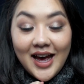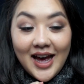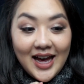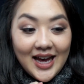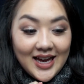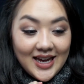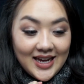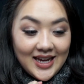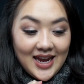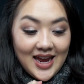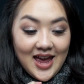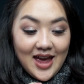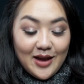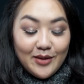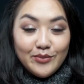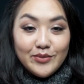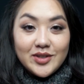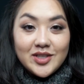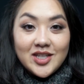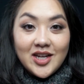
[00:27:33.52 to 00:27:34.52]
I
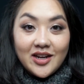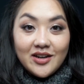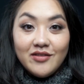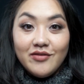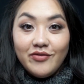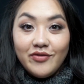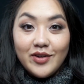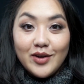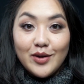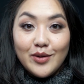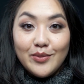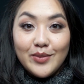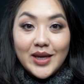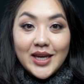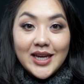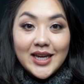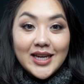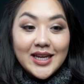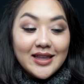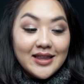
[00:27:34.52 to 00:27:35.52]
am done
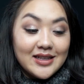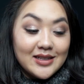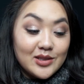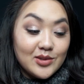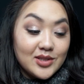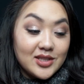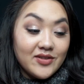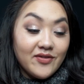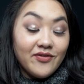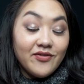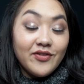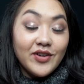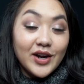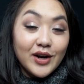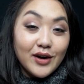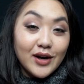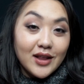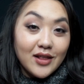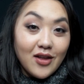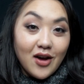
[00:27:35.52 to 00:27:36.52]
filming. This was a
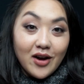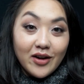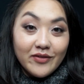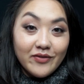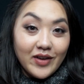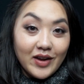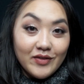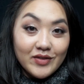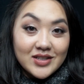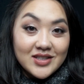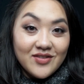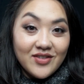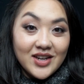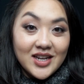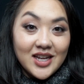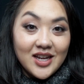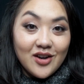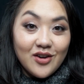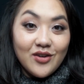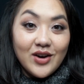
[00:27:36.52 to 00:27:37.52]
very long favorites
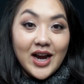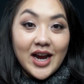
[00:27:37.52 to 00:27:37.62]
video.